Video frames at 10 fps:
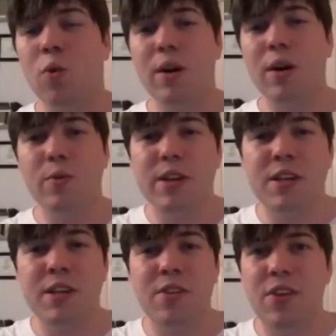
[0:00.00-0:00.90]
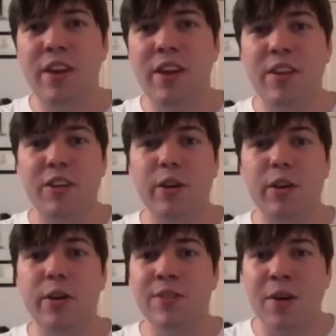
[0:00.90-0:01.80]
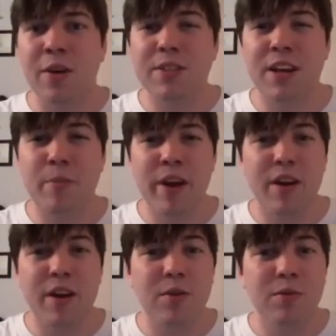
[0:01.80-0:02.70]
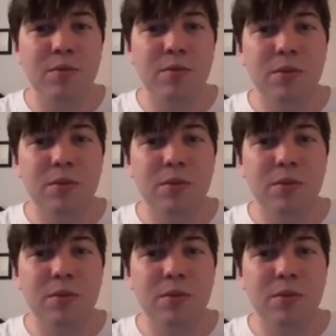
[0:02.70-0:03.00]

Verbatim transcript: one regen thing that you can use outside of battle,